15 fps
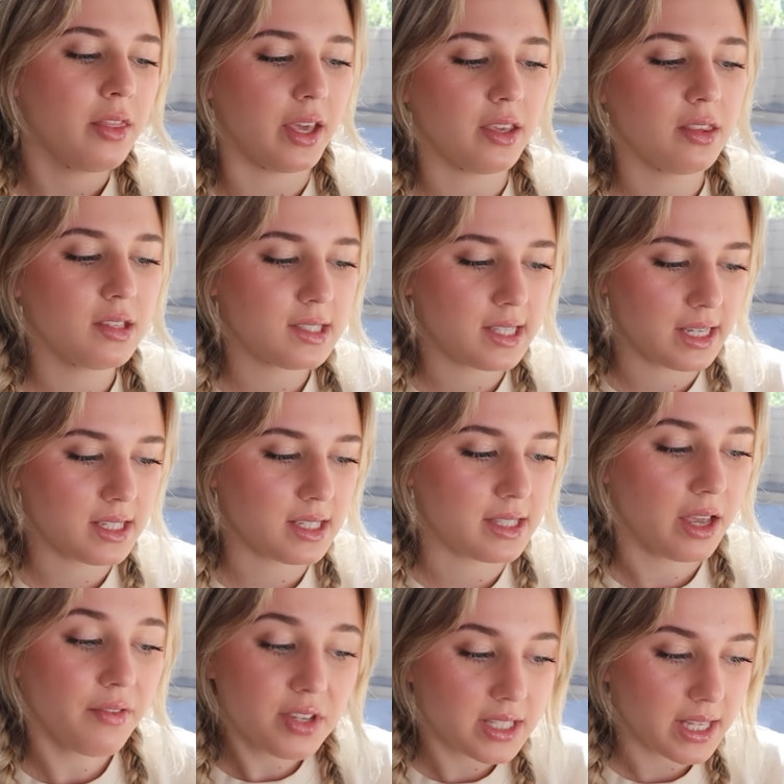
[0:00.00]
that Ethan Slater's
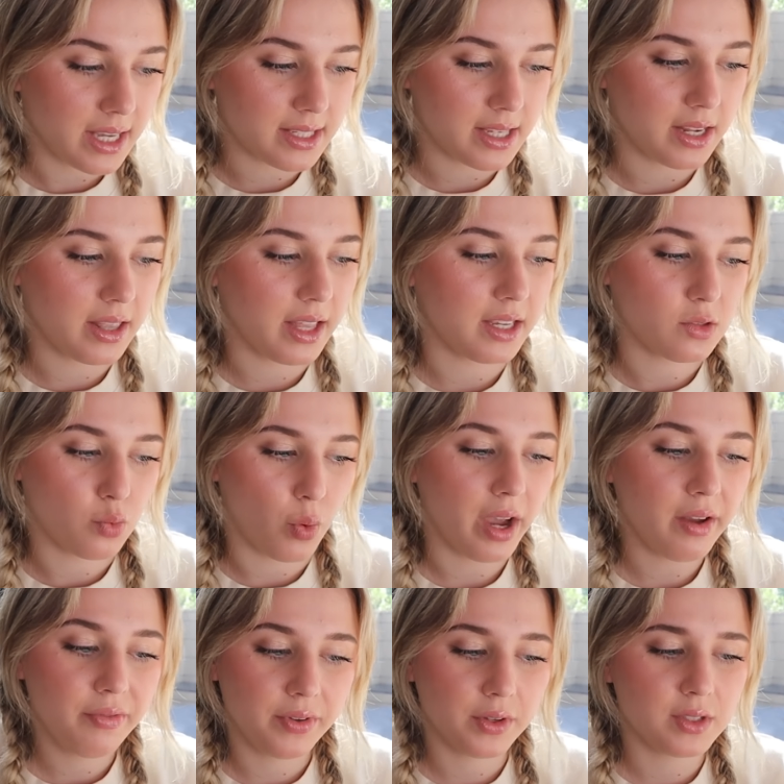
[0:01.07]
devastated that his
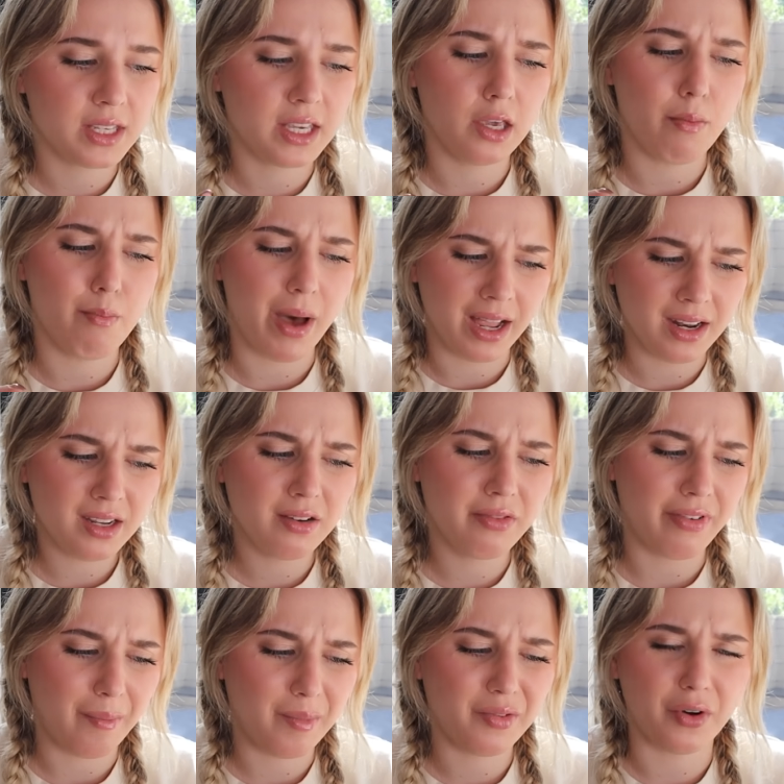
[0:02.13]
wife feels he abandoned
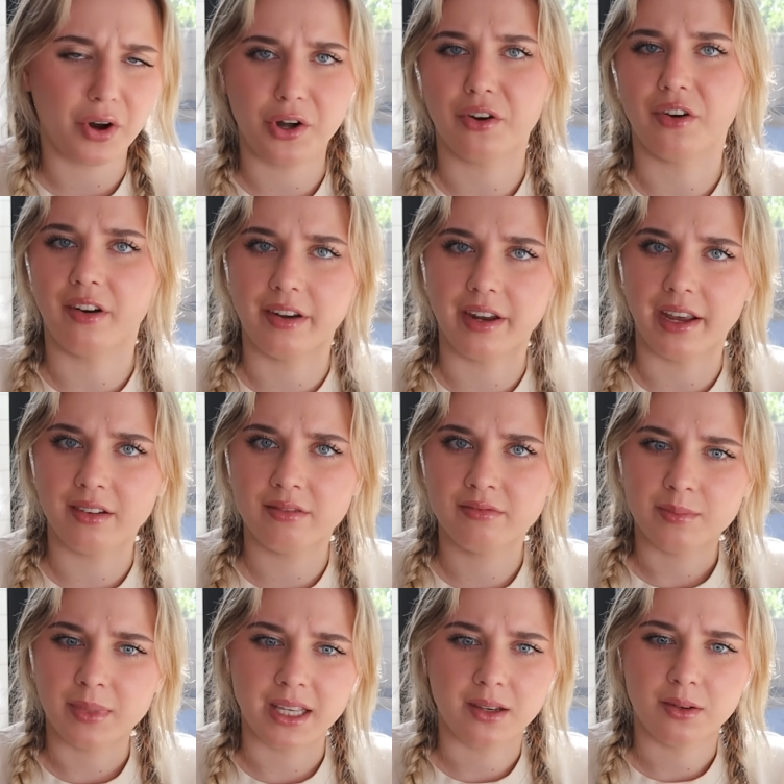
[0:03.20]
family for Ariana Grande.
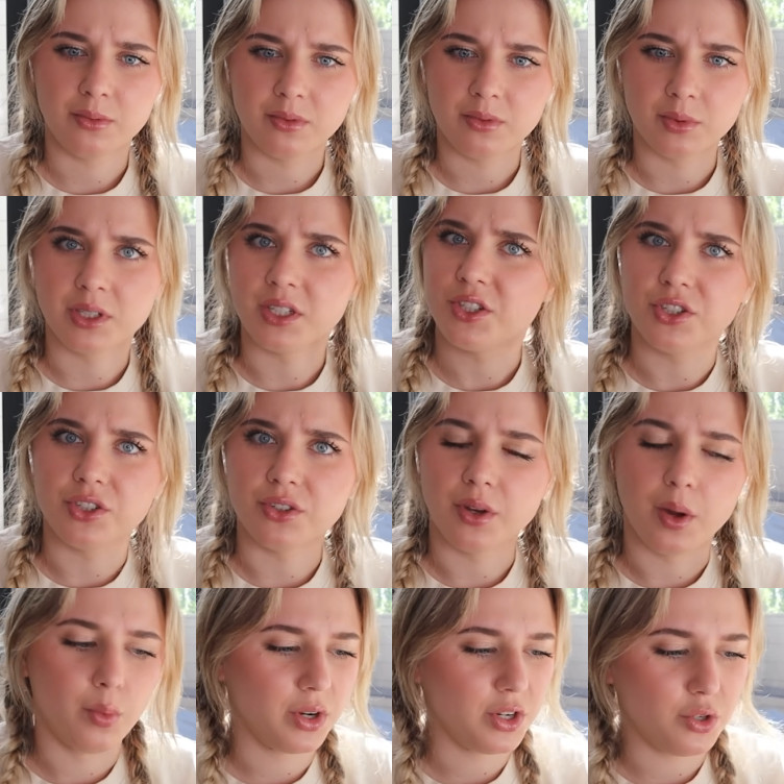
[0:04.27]
But like, what did you do
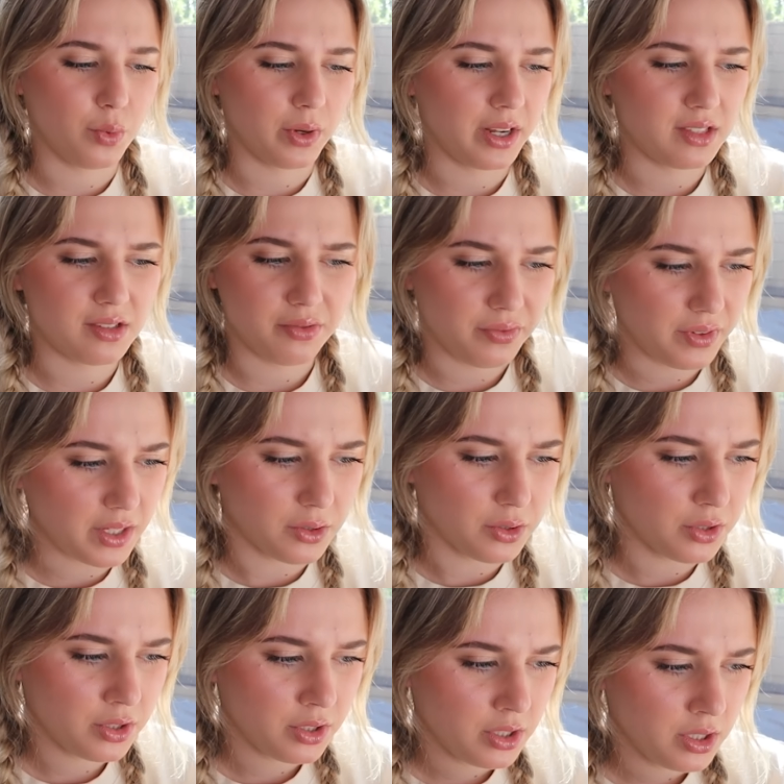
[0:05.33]
and what did you want her to feel?